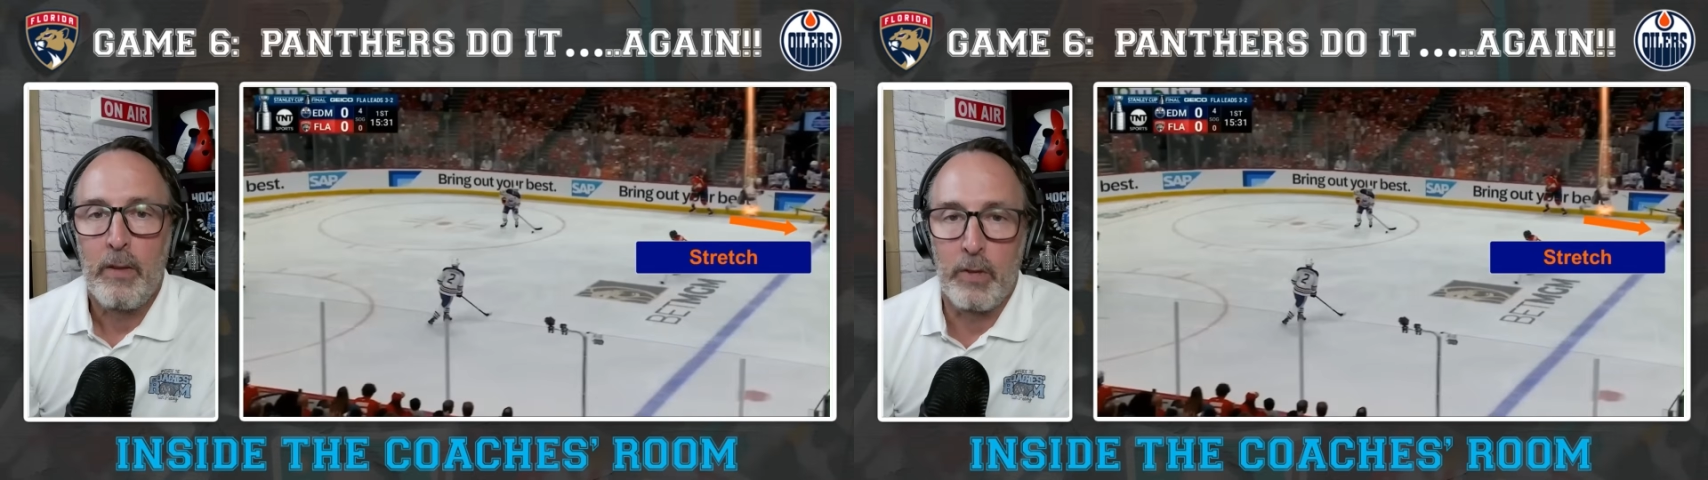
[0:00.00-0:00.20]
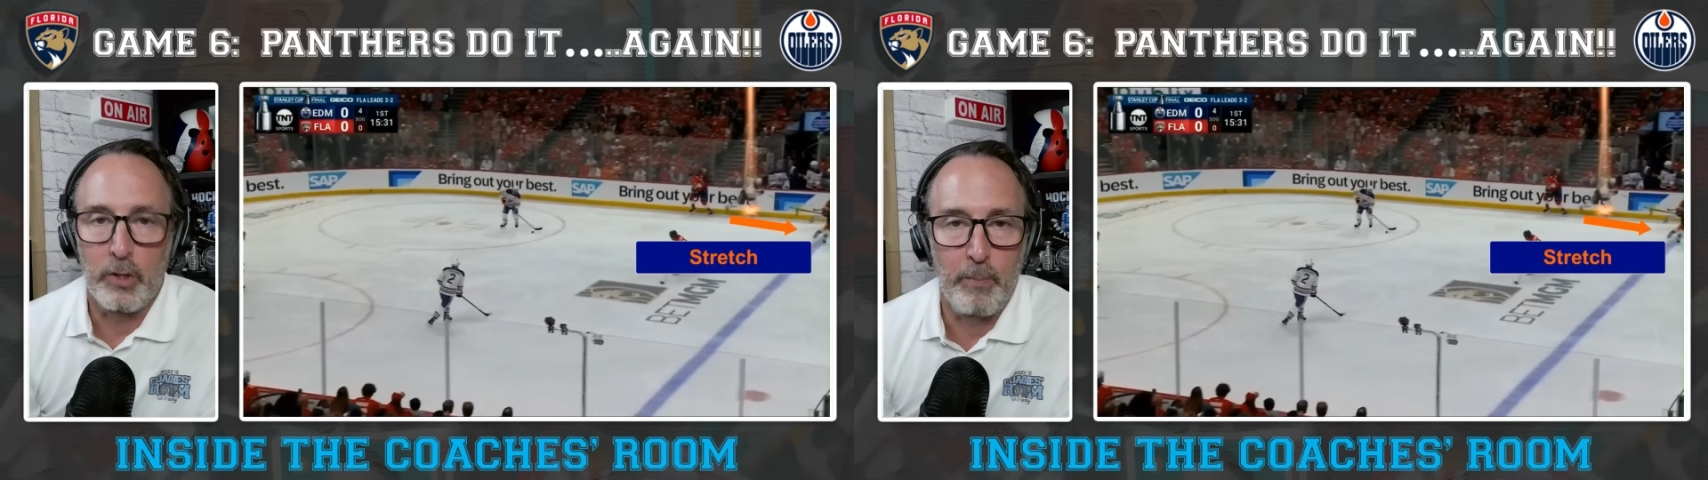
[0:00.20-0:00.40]

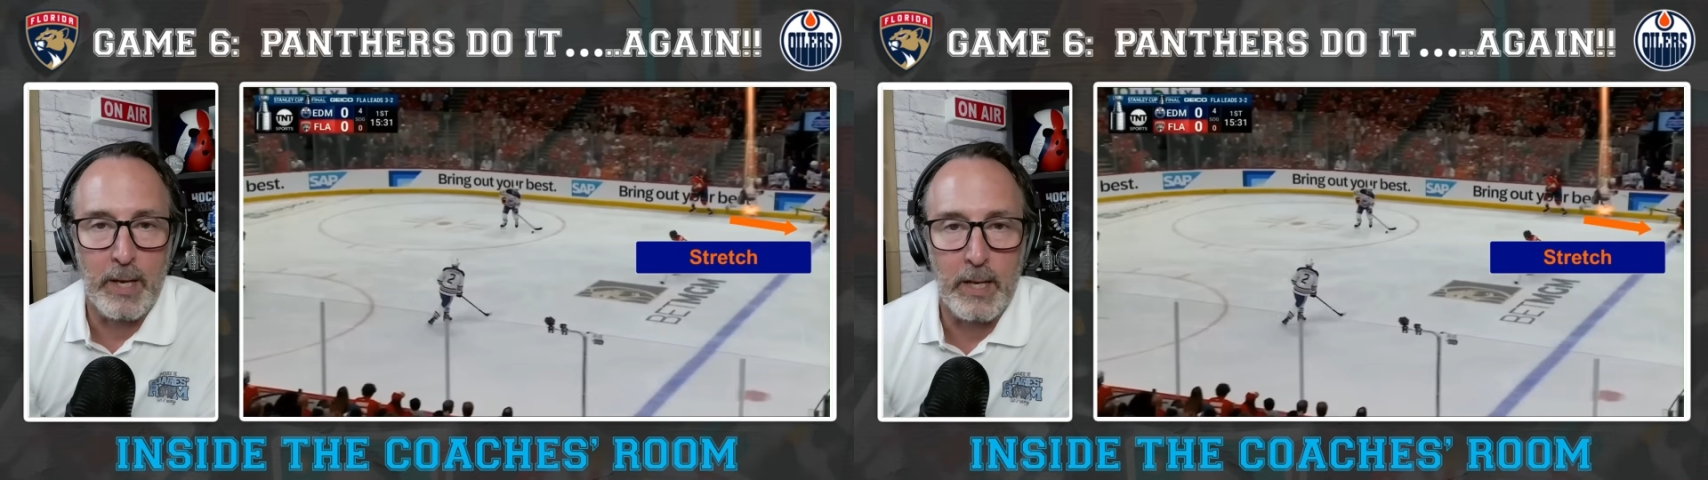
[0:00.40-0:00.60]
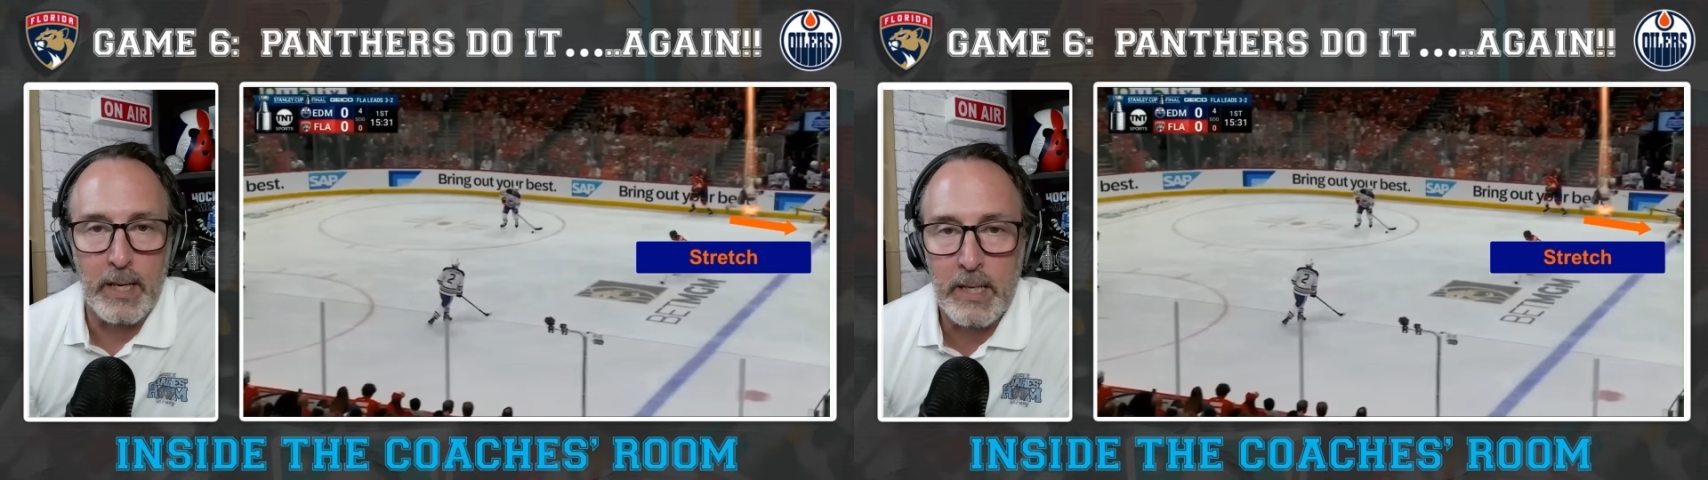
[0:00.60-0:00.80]
This should be
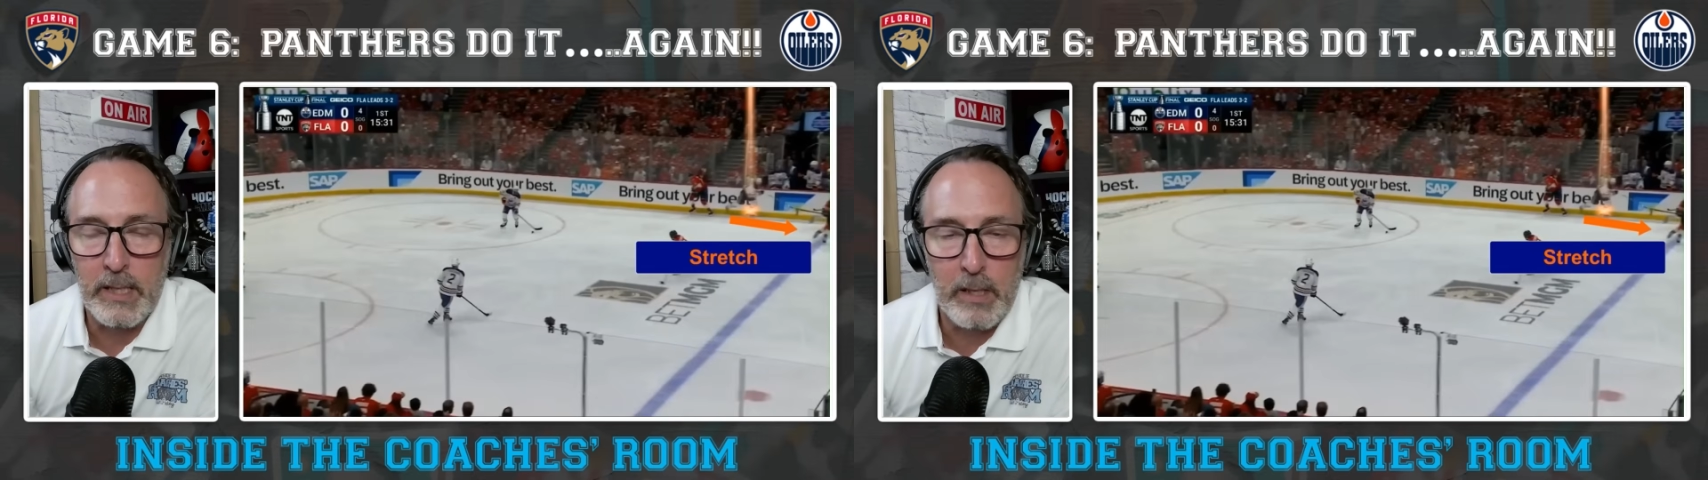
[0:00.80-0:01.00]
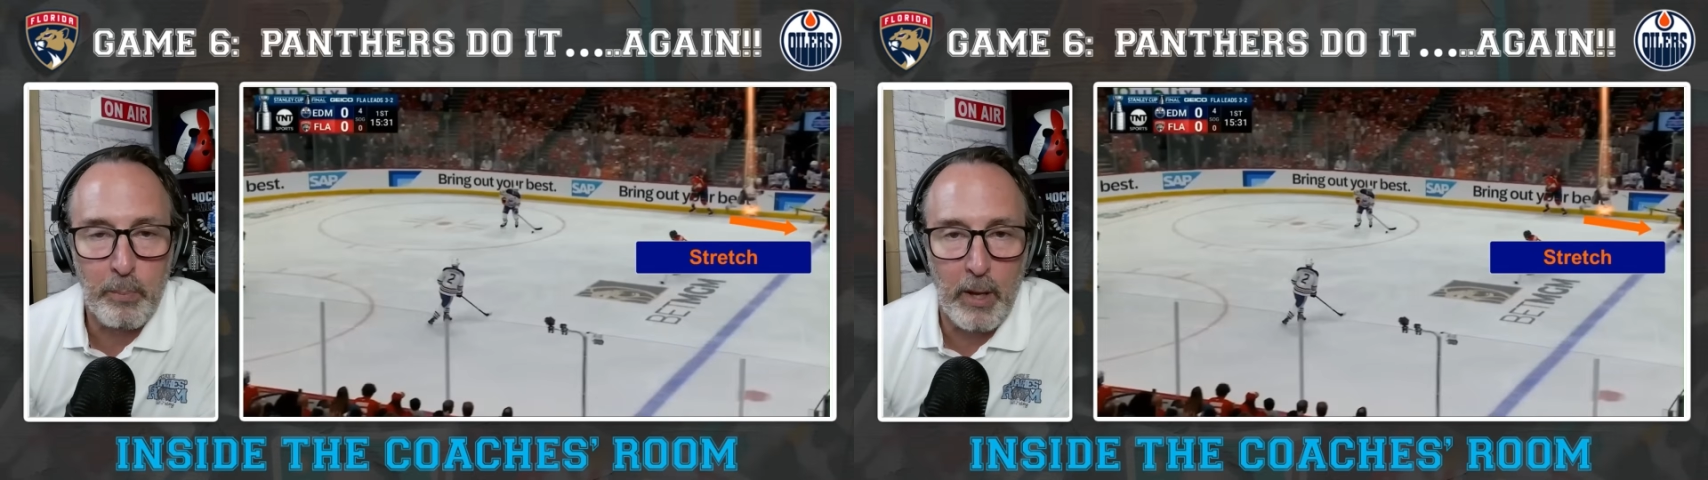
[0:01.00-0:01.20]
an
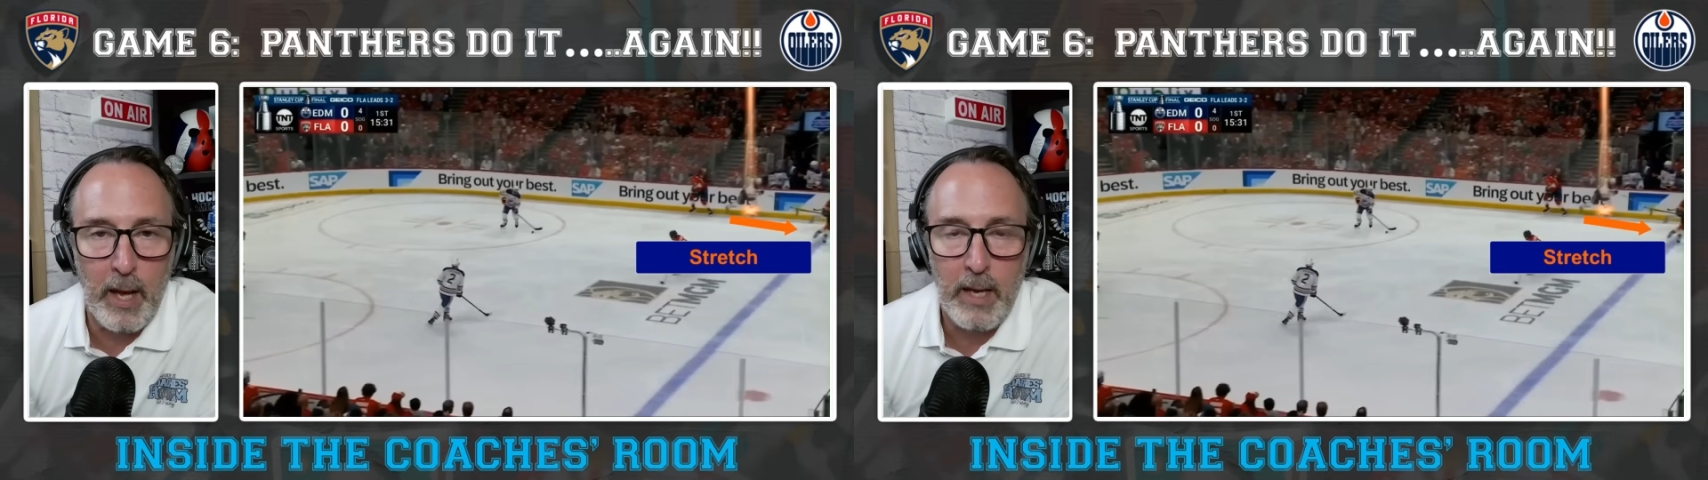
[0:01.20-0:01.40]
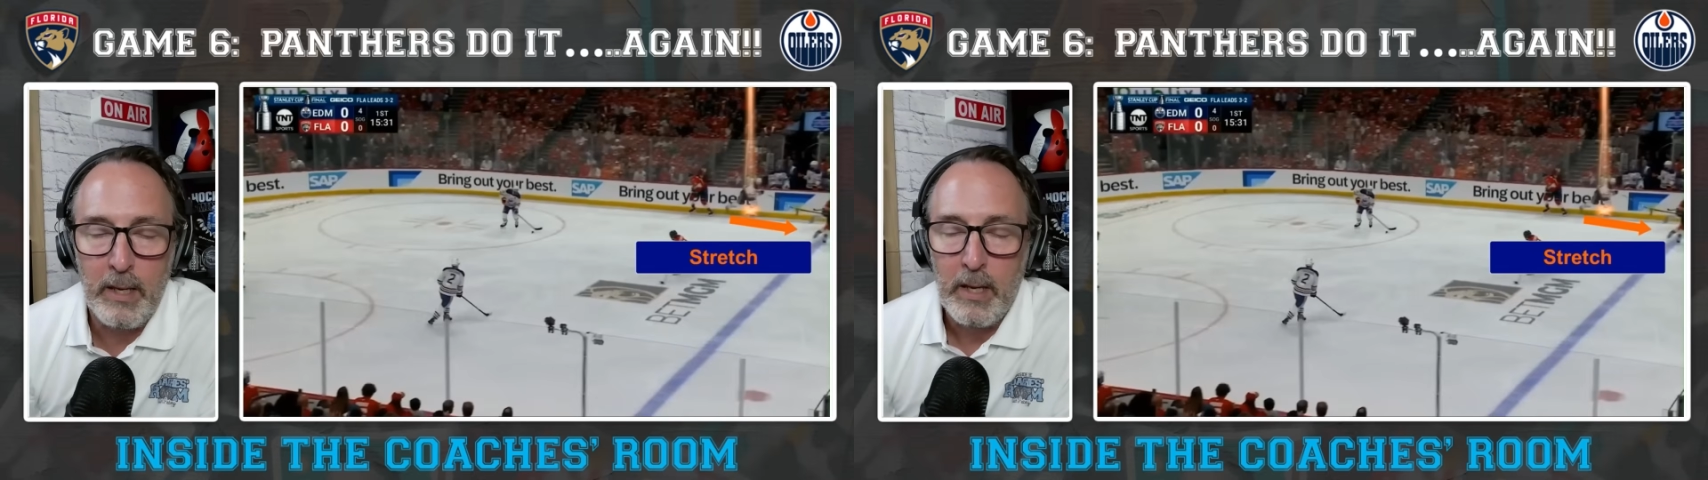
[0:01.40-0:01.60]
easy
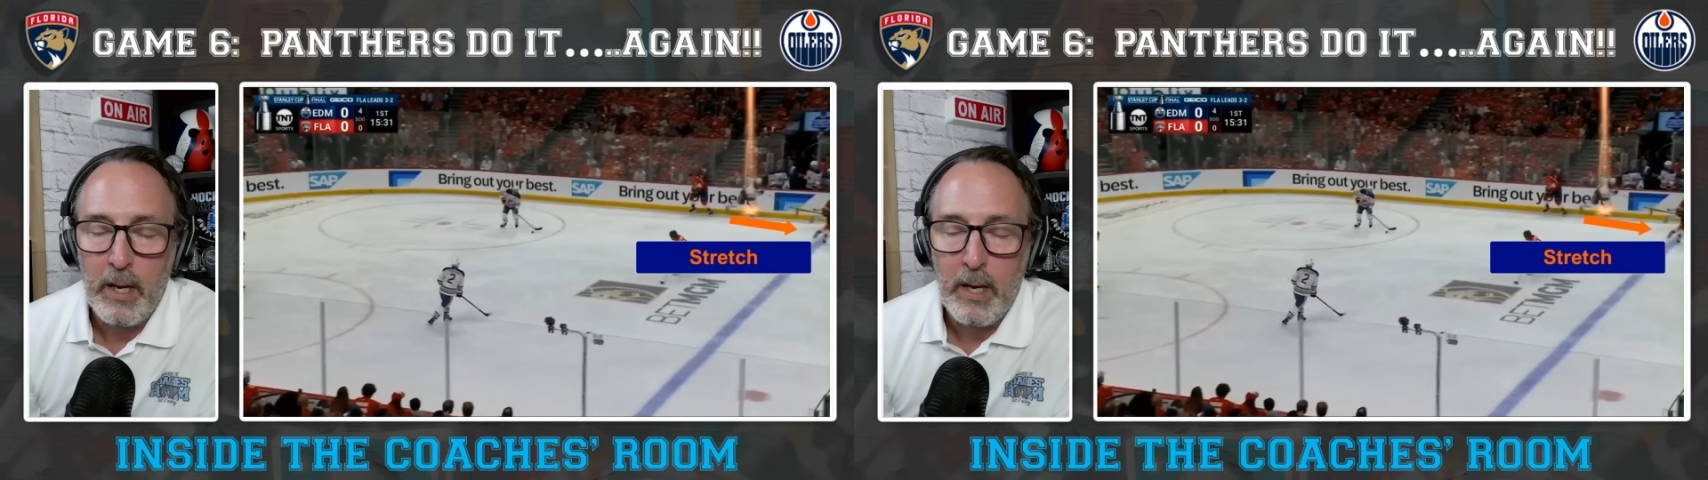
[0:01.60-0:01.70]
play.